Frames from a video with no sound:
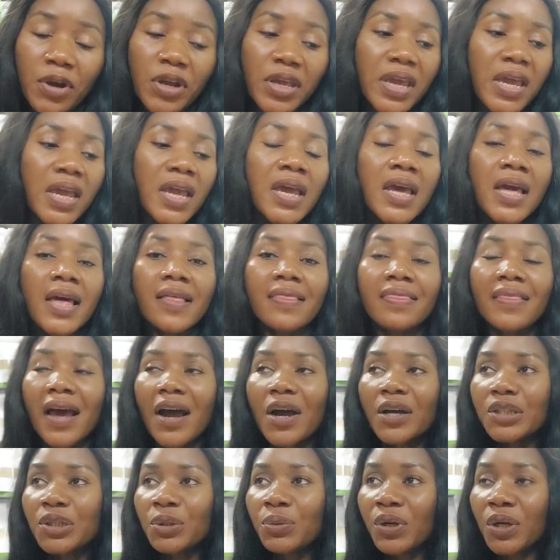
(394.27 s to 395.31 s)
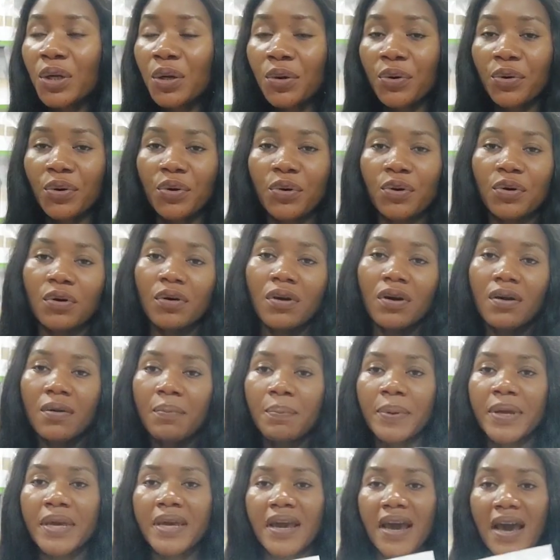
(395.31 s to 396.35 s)
Okay, now you want to grow
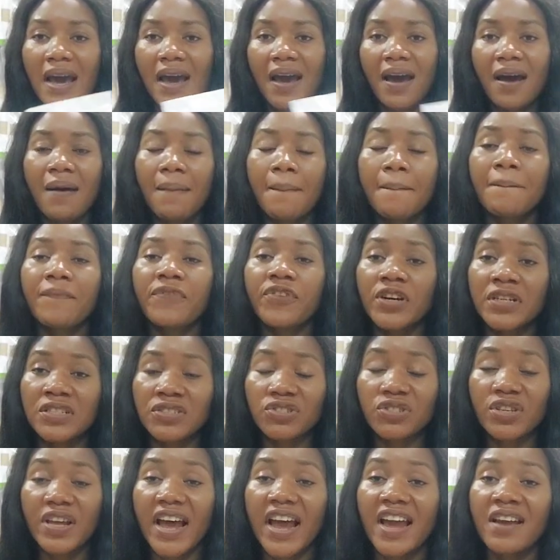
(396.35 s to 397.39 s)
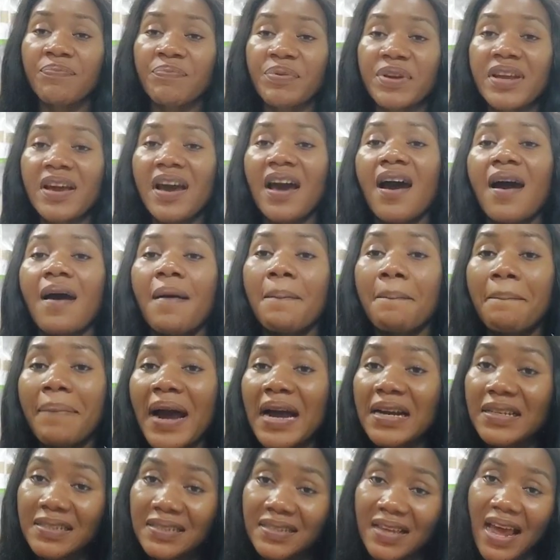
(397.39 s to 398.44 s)
bigger front side, bigger
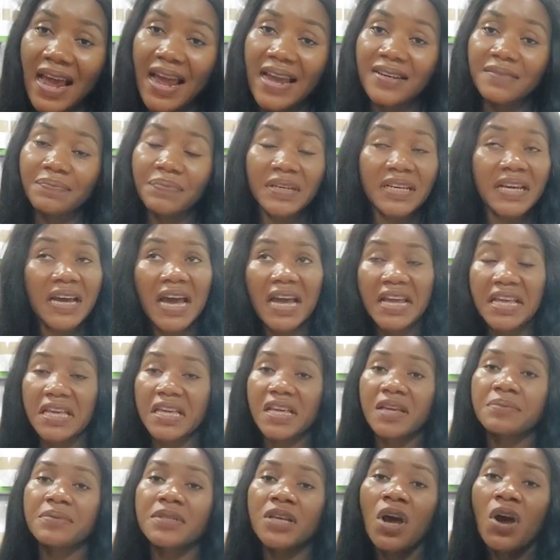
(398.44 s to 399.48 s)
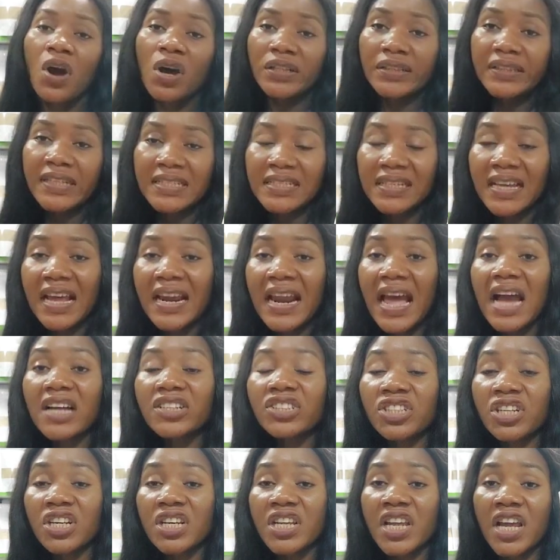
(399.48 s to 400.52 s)
back side, bigger hips. This can
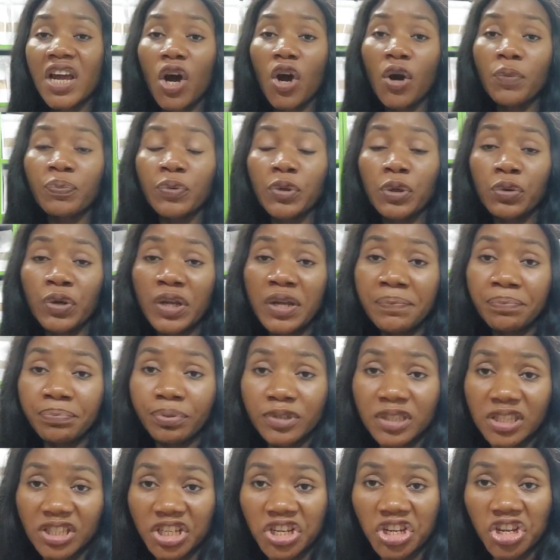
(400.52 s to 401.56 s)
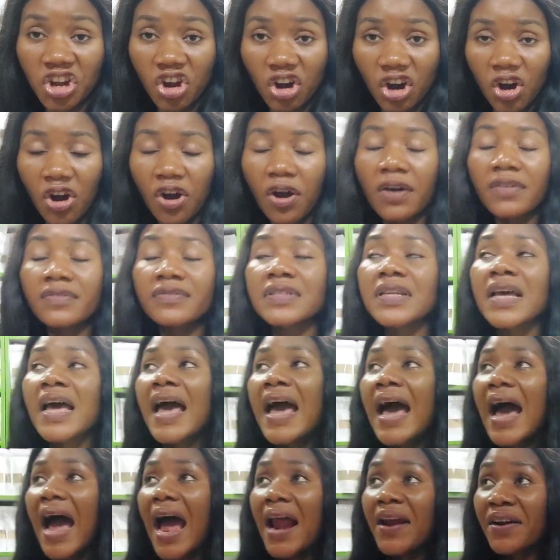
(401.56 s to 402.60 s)
actually help you in boosting your curves.
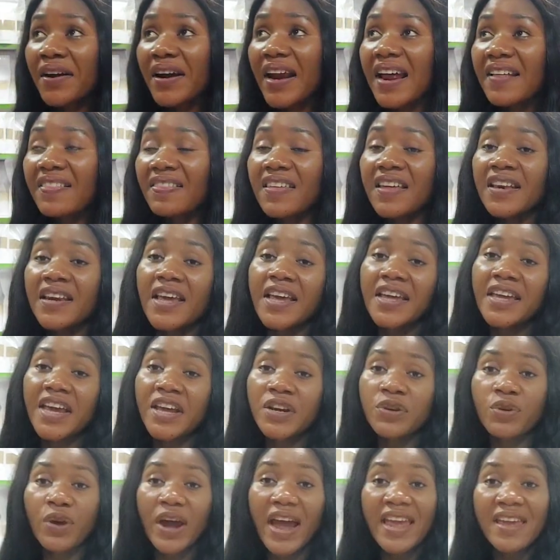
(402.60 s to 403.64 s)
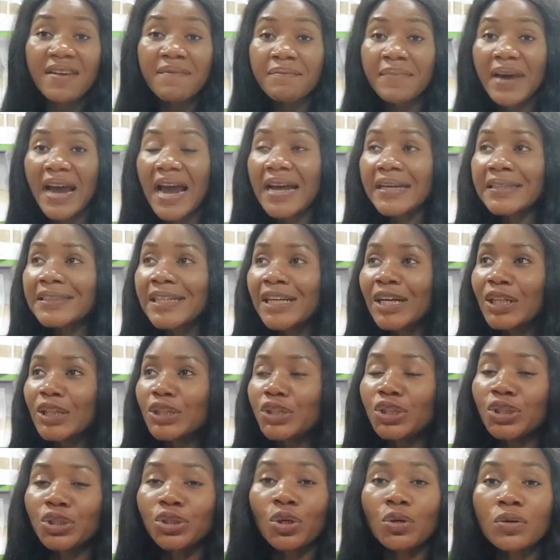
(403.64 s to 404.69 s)
Another thing, again, you are a man,
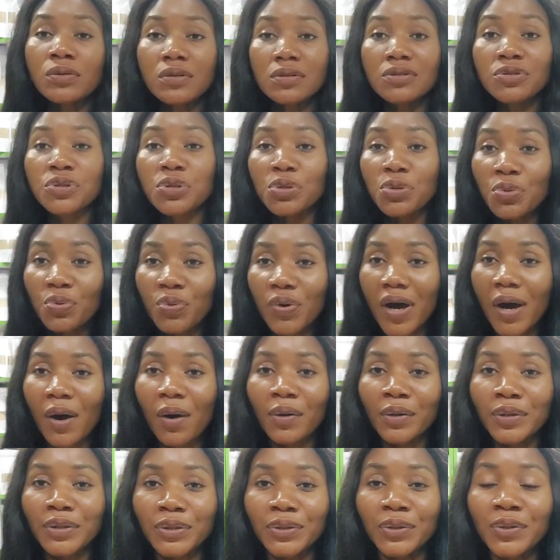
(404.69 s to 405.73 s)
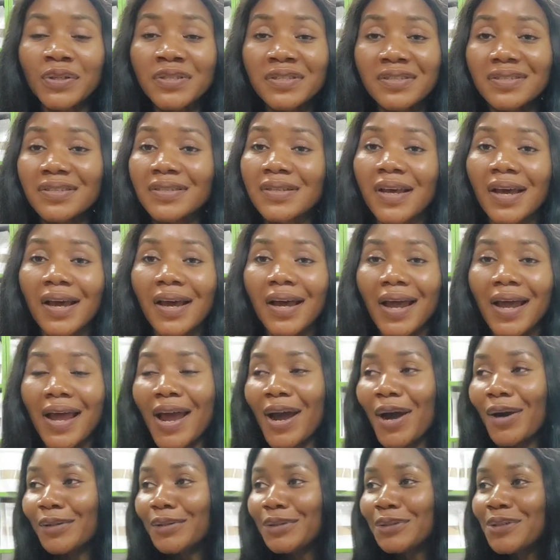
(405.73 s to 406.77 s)
you don't do well, you don't
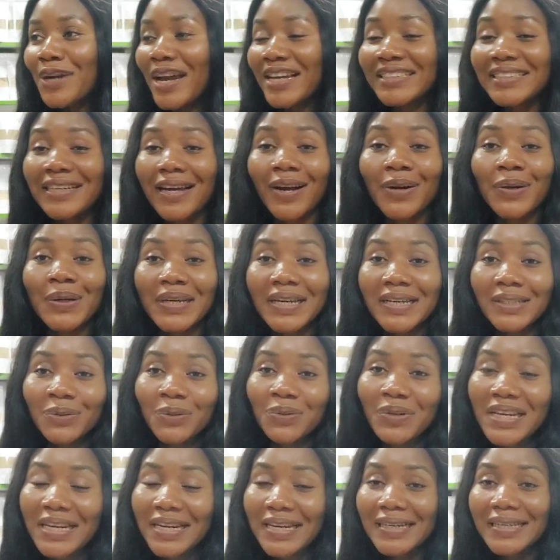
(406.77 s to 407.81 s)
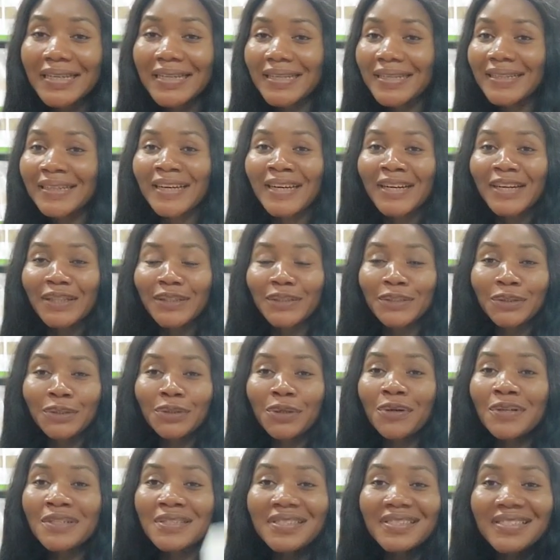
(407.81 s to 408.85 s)
you ejaculate quickly, you
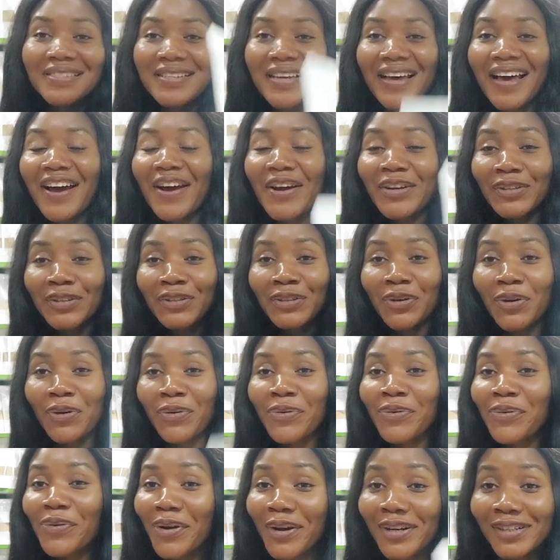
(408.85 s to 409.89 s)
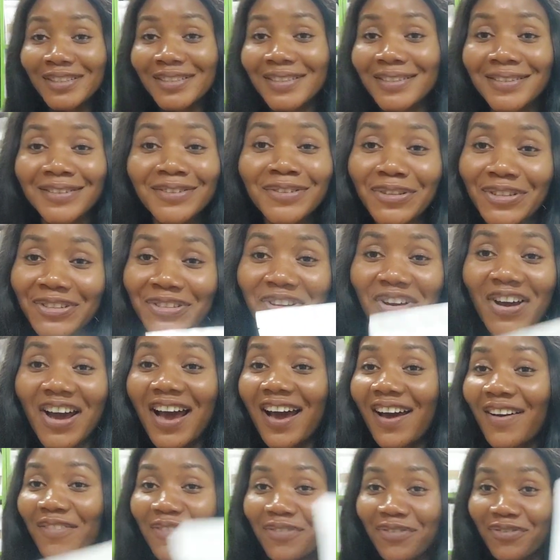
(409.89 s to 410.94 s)
don't your rod does not
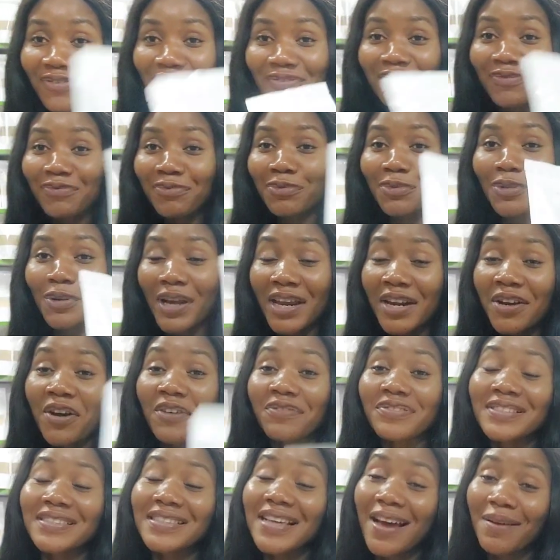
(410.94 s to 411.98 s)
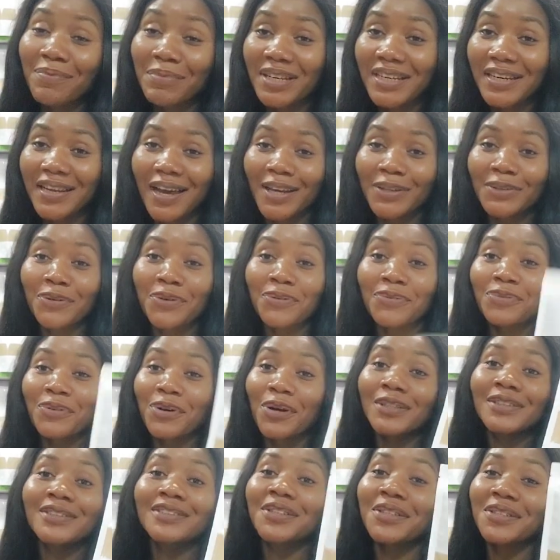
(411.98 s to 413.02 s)
have enough stamina, your
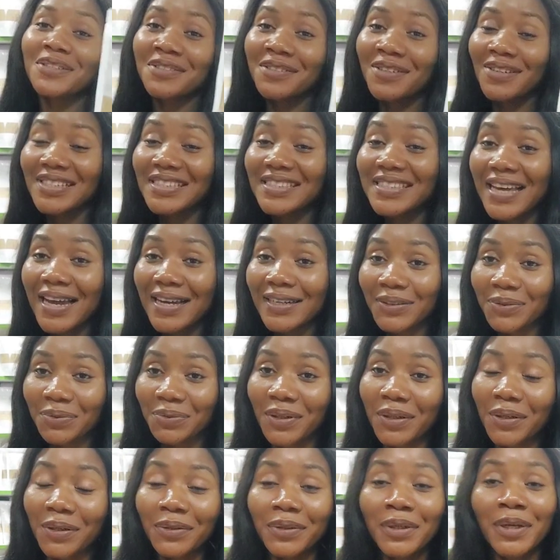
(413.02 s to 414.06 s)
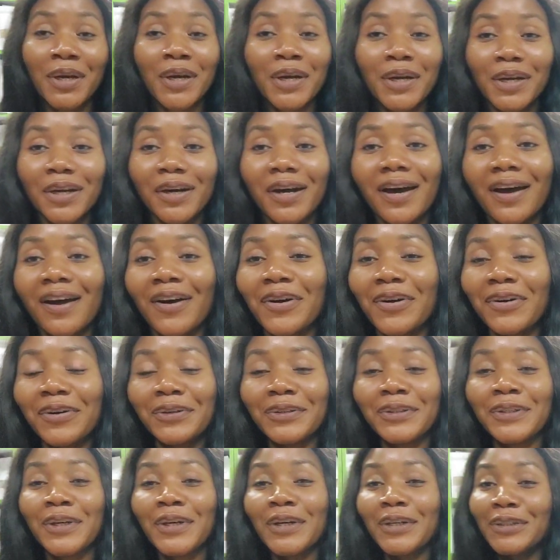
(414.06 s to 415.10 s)
rod does not stand well,
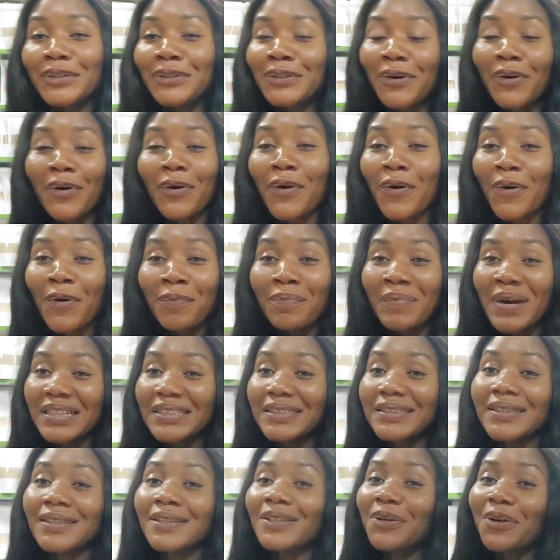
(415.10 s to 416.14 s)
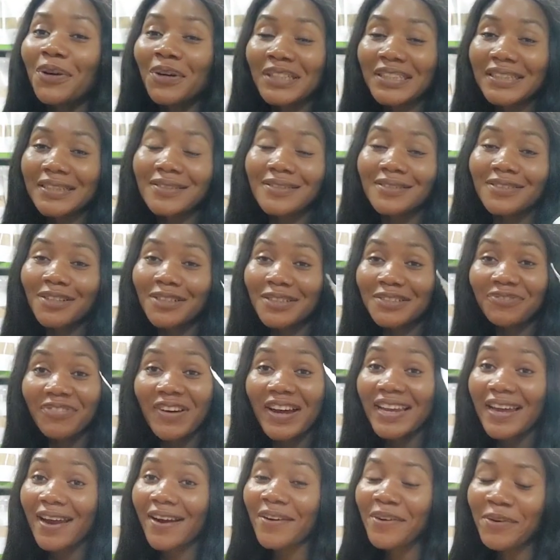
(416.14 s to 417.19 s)
your machine gun is not
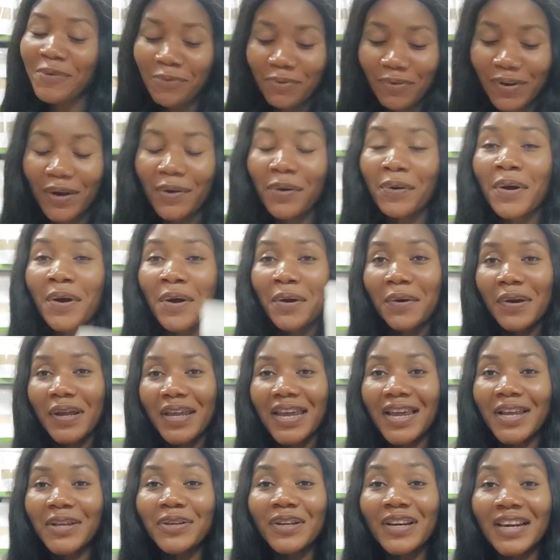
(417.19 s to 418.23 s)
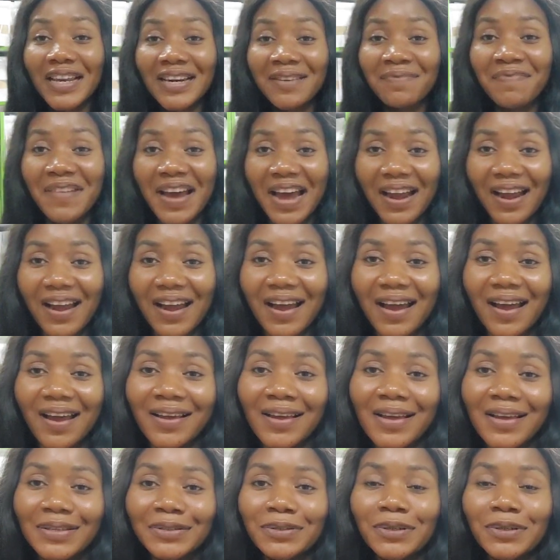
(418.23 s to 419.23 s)
firing well. Okay, you need maca.